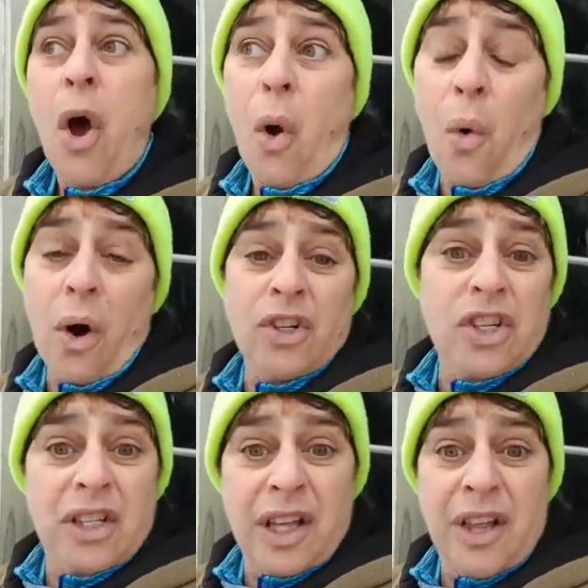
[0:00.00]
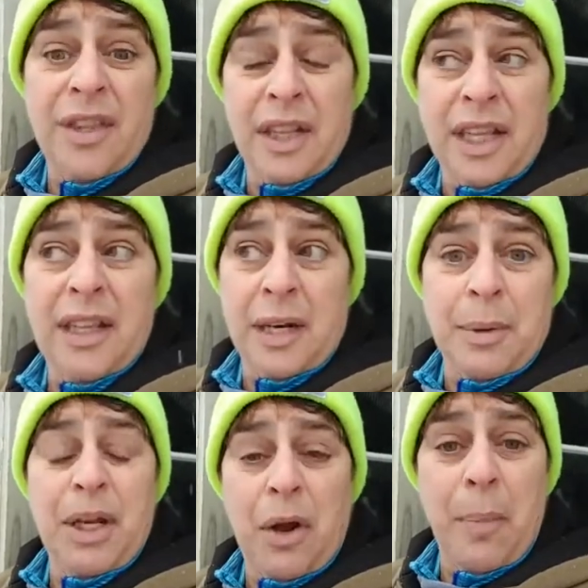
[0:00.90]
or just click on the link that I'm
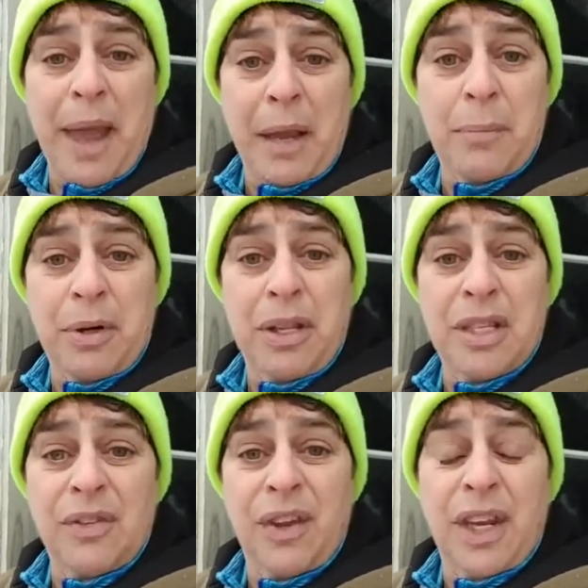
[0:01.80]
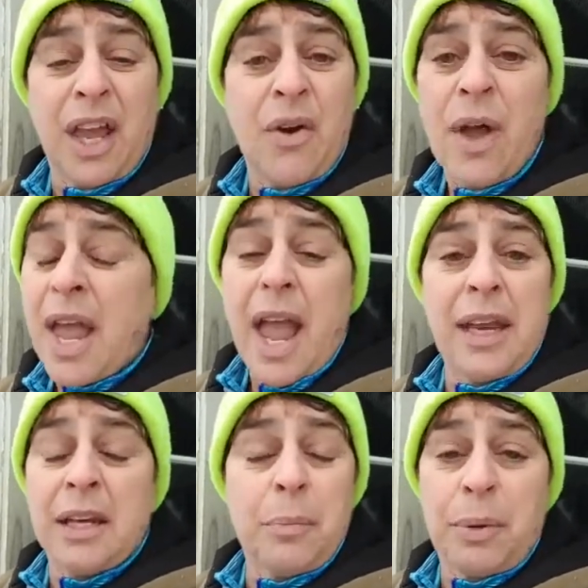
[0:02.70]
going to go back and put in this video, and
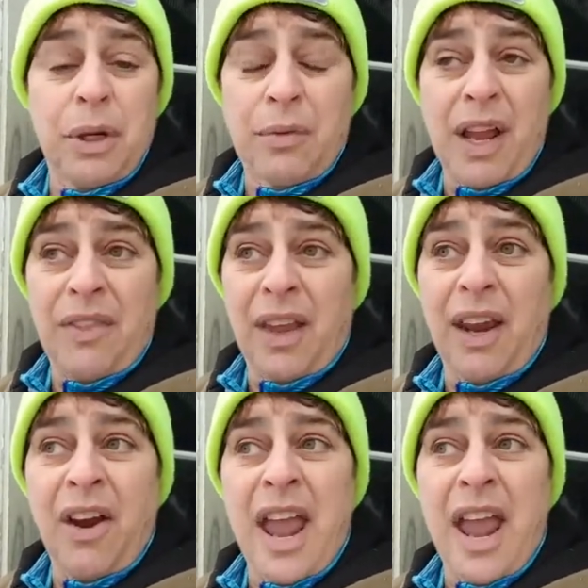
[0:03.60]
it'll put you right there.